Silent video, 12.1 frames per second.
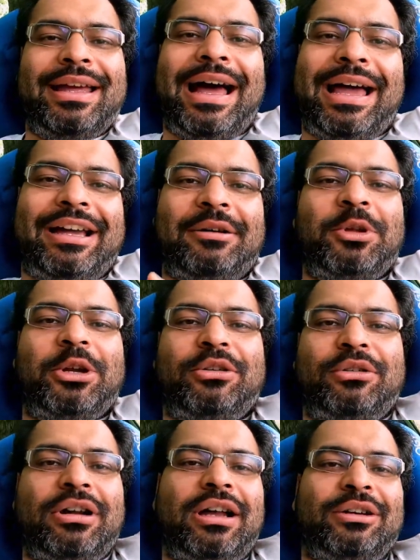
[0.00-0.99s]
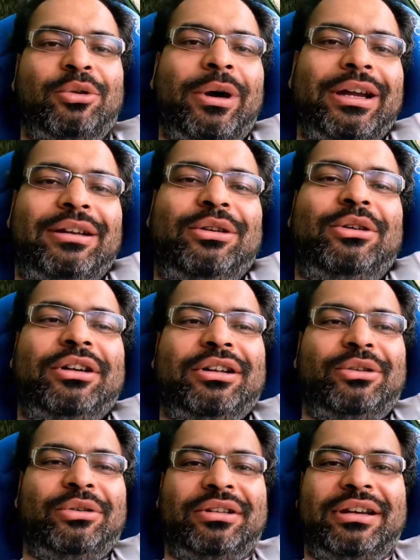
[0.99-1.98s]
I come here to run quite a lot
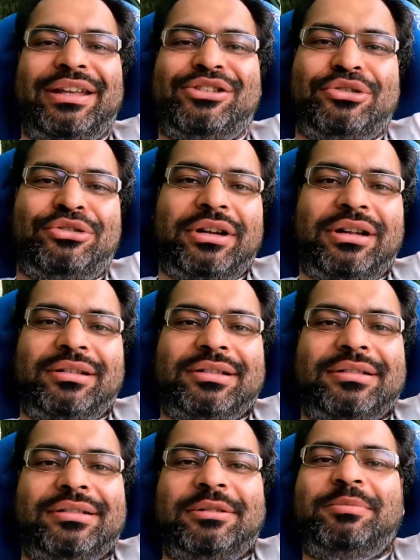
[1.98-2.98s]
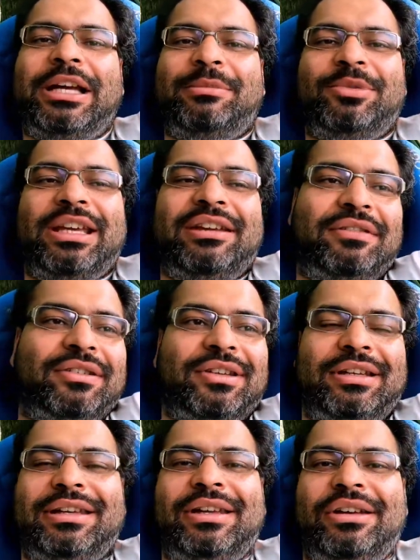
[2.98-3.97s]
along the nature trails, and sometimes I even
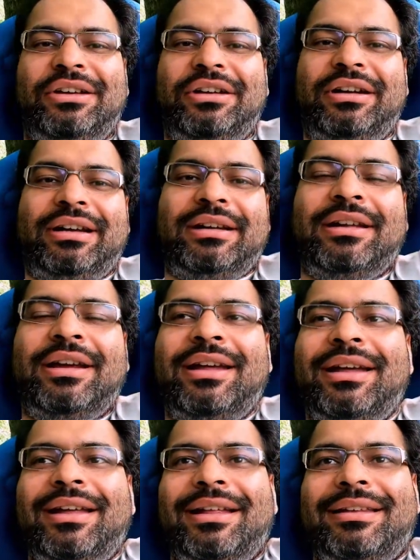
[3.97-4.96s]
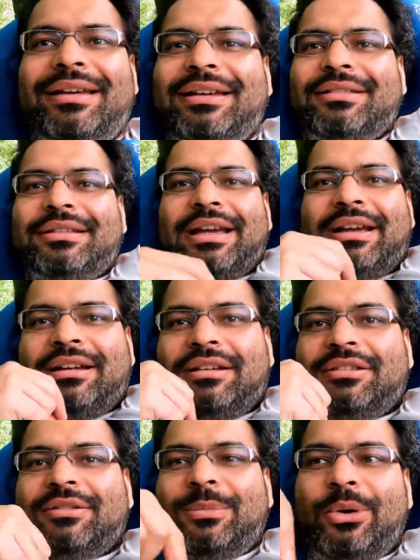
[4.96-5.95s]
see deer, and there is like
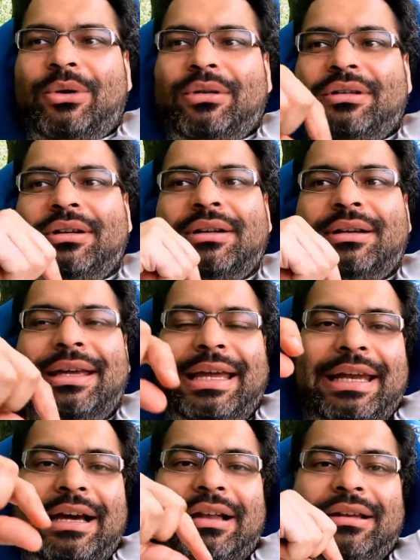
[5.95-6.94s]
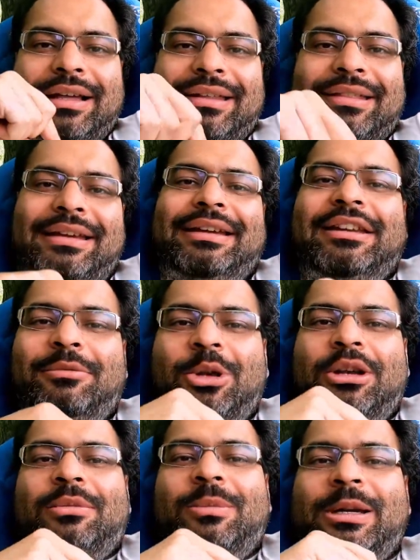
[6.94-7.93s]
a small canal like thing in the
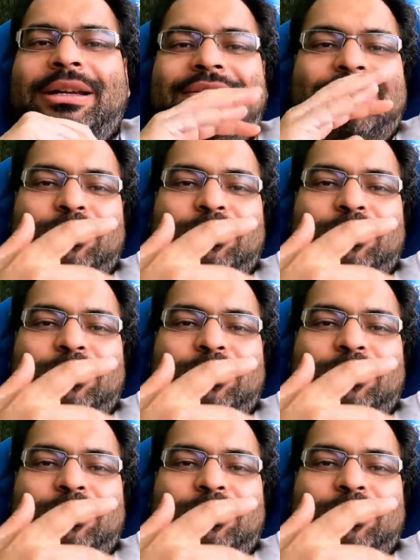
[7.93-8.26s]
middle, but it's